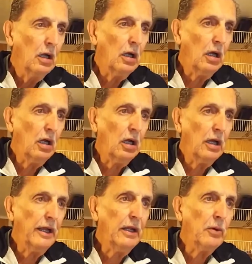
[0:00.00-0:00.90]

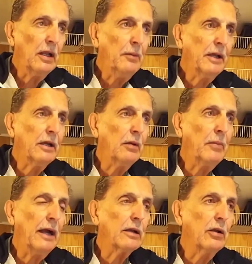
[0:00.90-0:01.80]
Uh, anyway, let me come
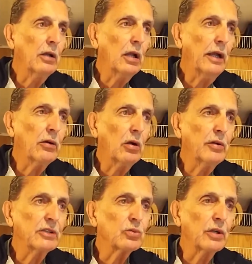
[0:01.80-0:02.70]
back to you later
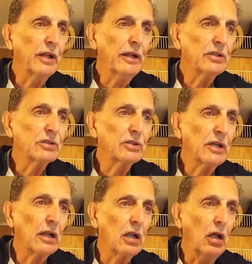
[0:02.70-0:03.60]
on this one, Dennis. You
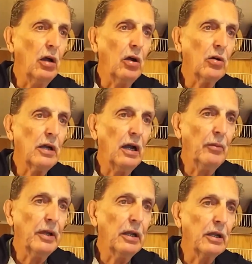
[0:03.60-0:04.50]
got a long
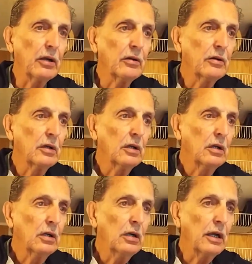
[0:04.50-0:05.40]
comment here,
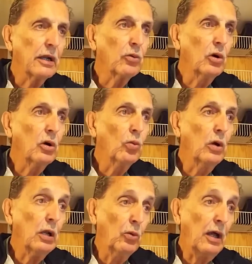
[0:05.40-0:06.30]
and we'll,
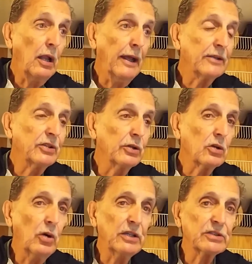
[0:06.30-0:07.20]
we'll, I'll answer your
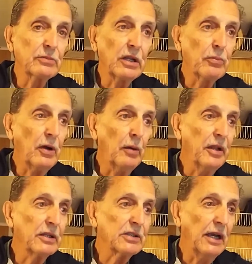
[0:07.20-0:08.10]
question, but it'll
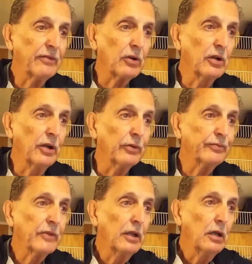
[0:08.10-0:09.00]
probably be this
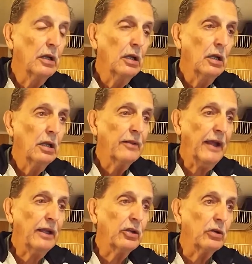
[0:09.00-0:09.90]
afternoon.
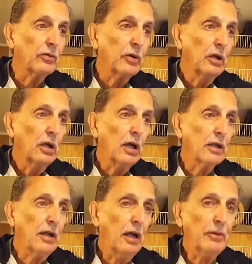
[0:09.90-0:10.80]
Thank you. Uh,
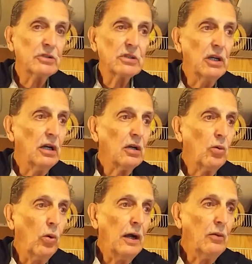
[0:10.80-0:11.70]
Thomas
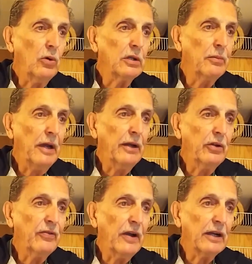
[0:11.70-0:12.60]
Duck, why would the
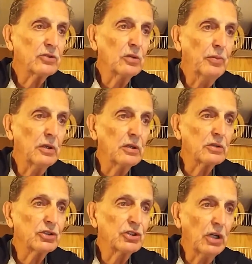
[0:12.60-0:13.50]
manufacturer put
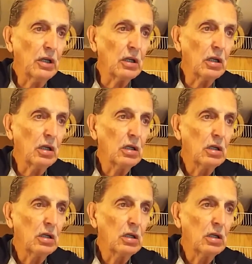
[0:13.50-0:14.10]
the shuttle